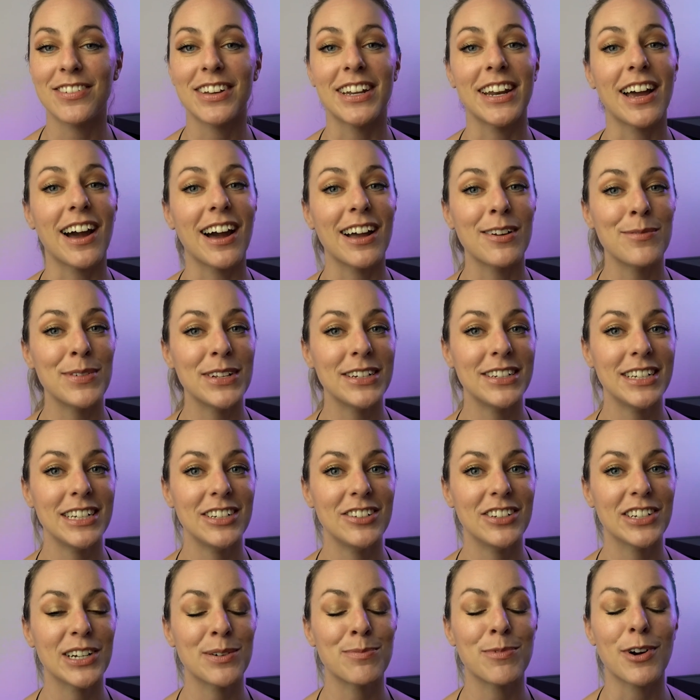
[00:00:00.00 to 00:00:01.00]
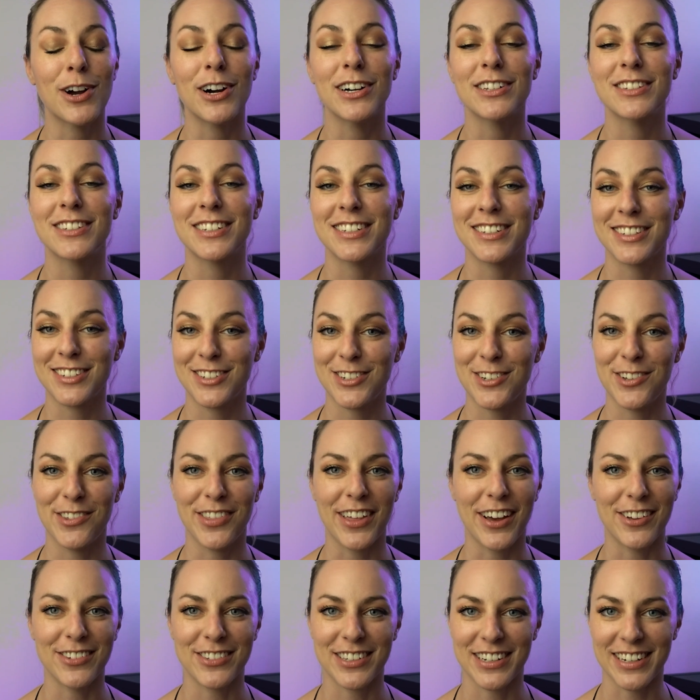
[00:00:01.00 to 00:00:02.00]
and I've been teaching abroad since
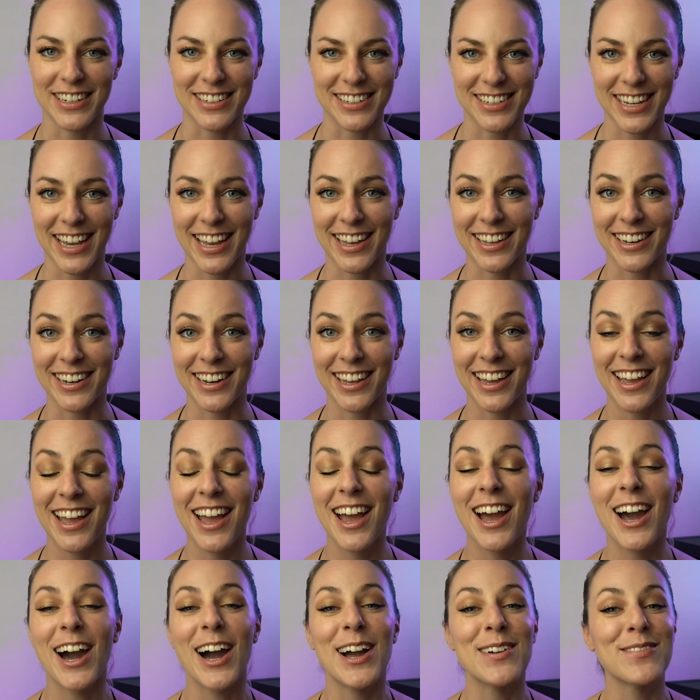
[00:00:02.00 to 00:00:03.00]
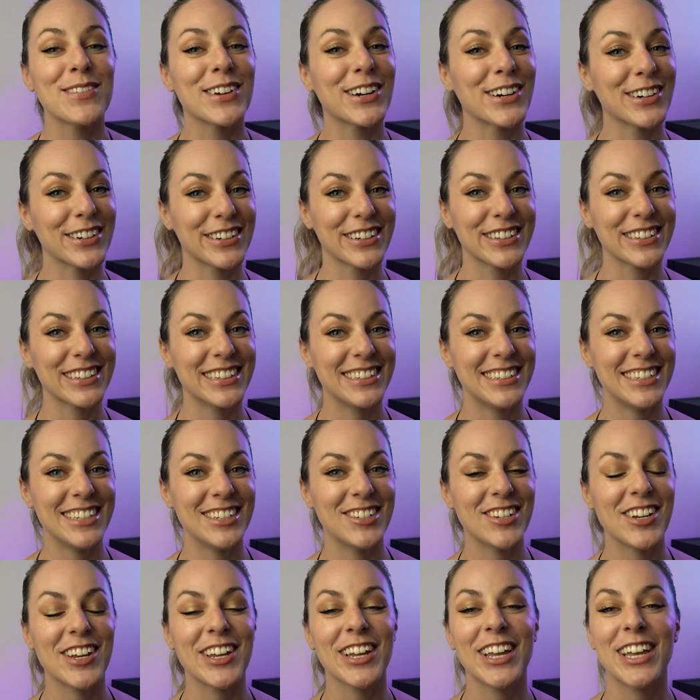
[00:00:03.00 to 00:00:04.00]
2010. I'm currently
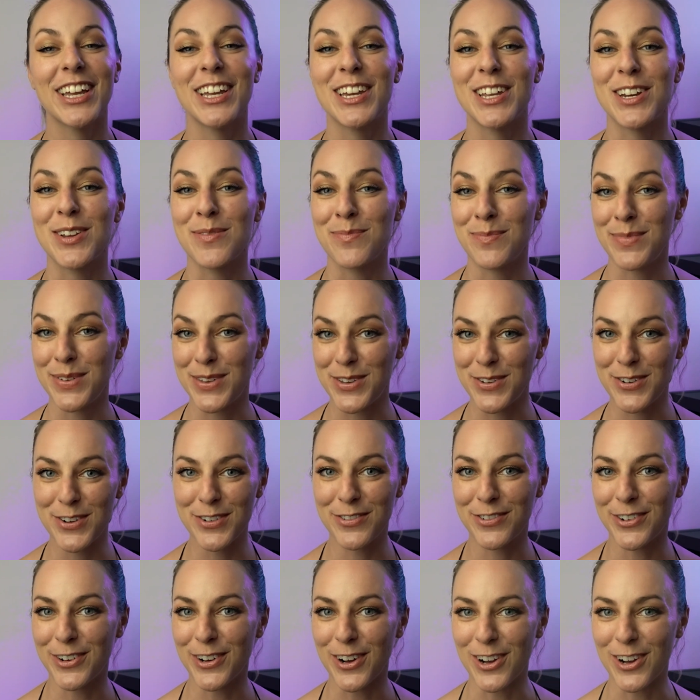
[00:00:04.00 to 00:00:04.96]
teaching in beautiful